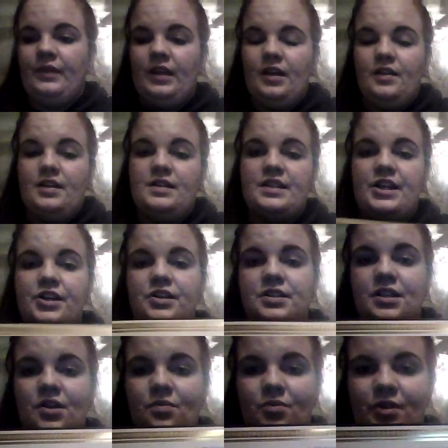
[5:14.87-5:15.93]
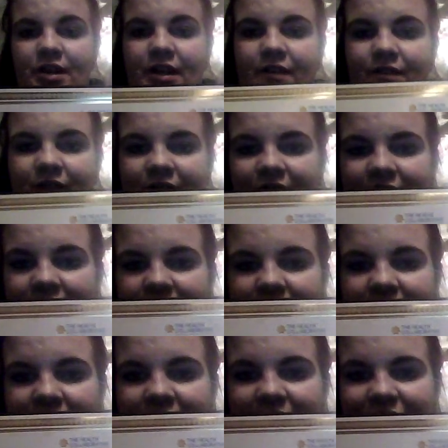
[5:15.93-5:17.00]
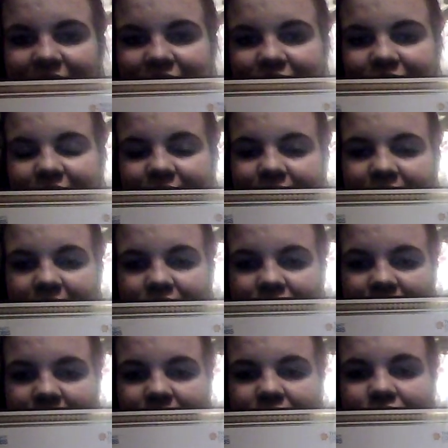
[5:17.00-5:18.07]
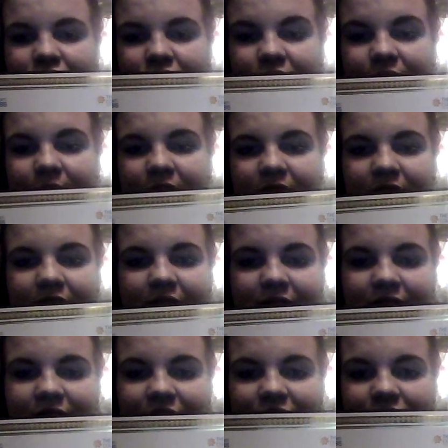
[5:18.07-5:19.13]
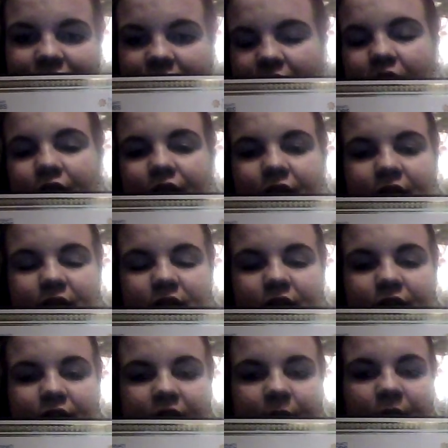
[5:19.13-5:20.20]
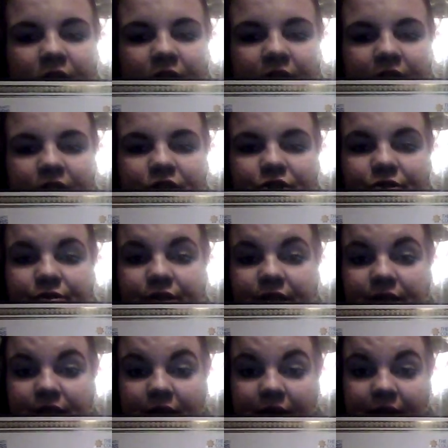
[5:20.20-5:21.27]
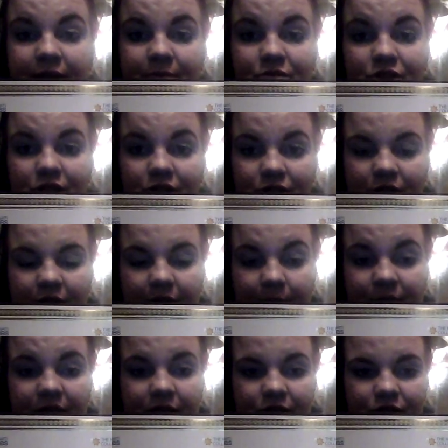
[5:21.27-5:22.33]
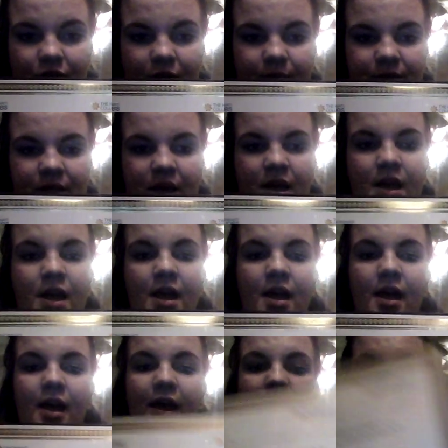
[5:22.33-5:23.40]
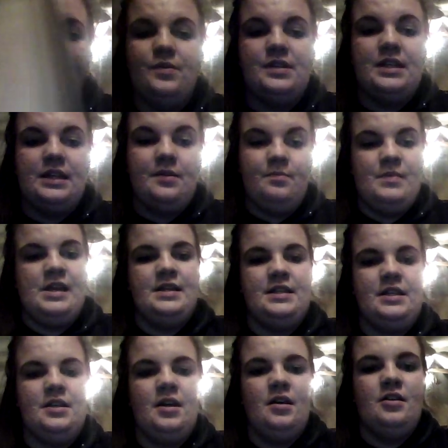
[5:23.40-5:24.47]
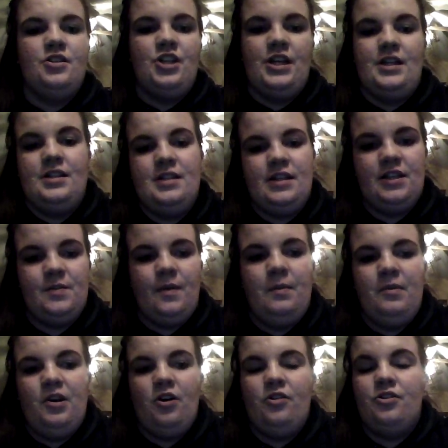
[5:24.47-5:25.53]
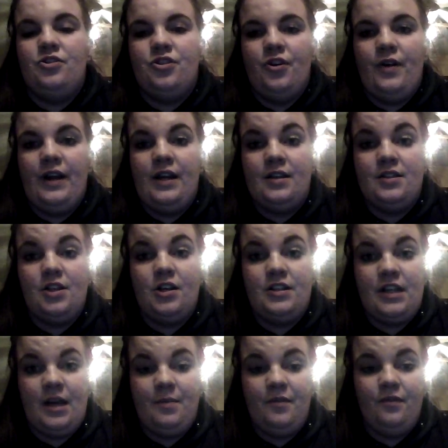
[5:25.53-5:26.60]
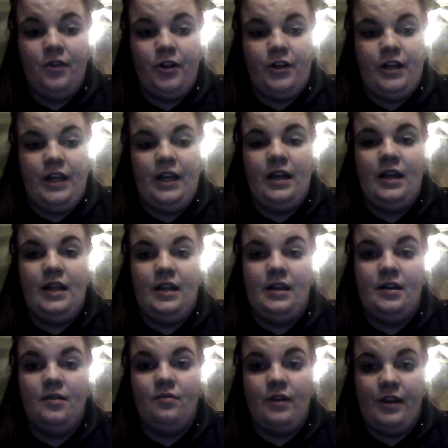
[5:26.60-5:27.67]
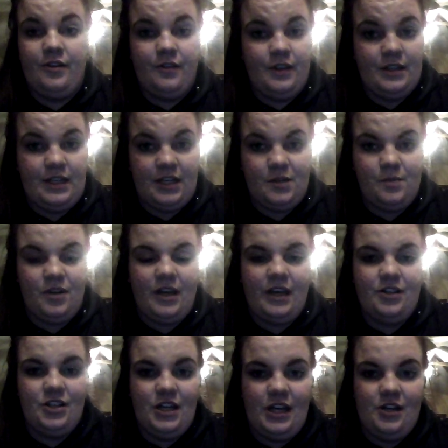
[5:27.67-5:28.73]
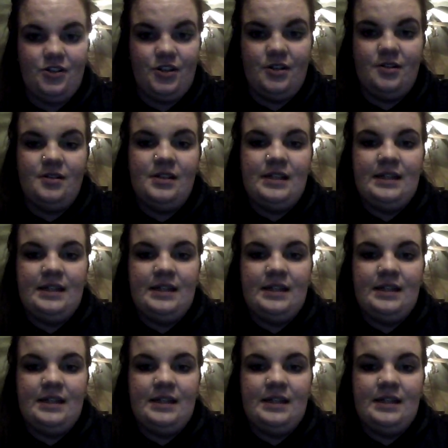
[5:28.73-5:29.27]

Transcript: This here is the award given at the end. It's a certification of achievement, and it's got your name on it, and it's through Cincinnati MD Jobs. It was an amazing chance to expand my knowledge through a hands-on type of learning and rather than textbook education.